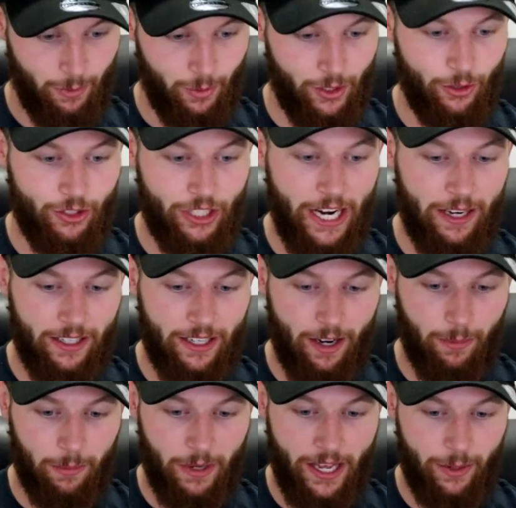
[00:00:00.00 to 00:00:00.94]
We'll do Jack
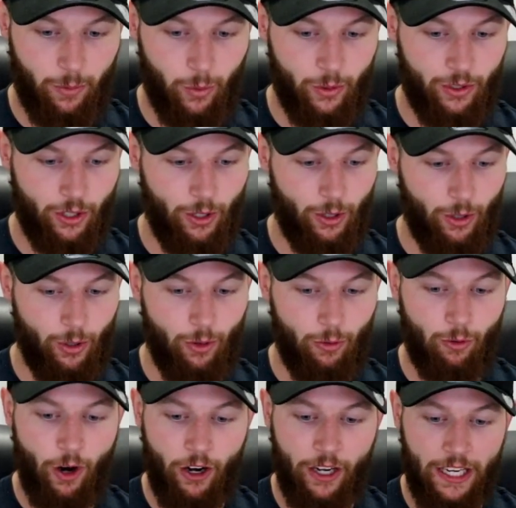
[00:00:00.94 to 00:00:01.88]
Youngblood, we'll
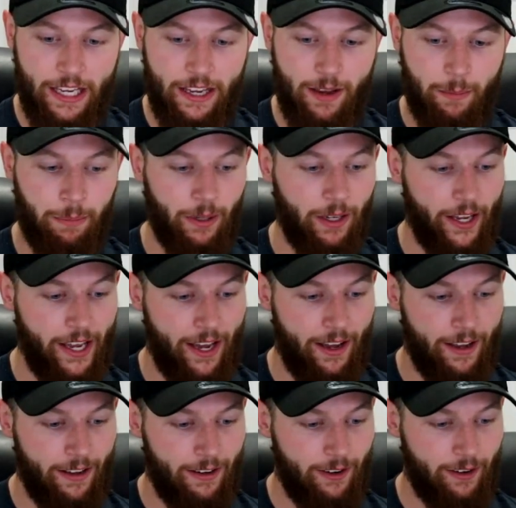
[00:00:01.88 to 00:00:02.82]
do Rocky
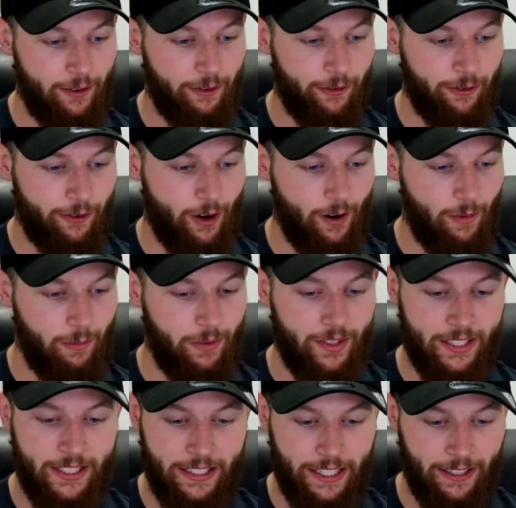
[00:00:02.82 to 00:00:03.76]
Blair from
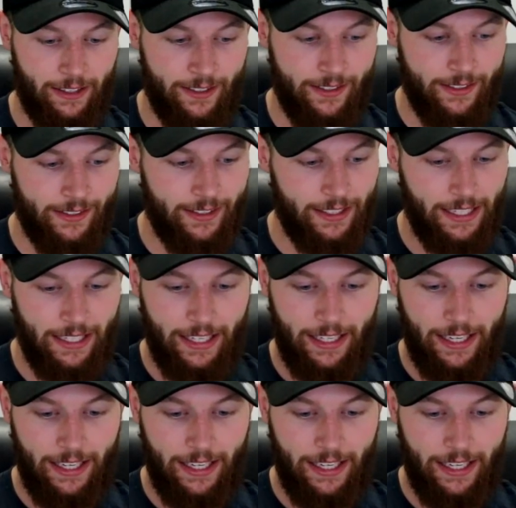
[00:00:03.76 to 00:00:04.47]
the Steelers,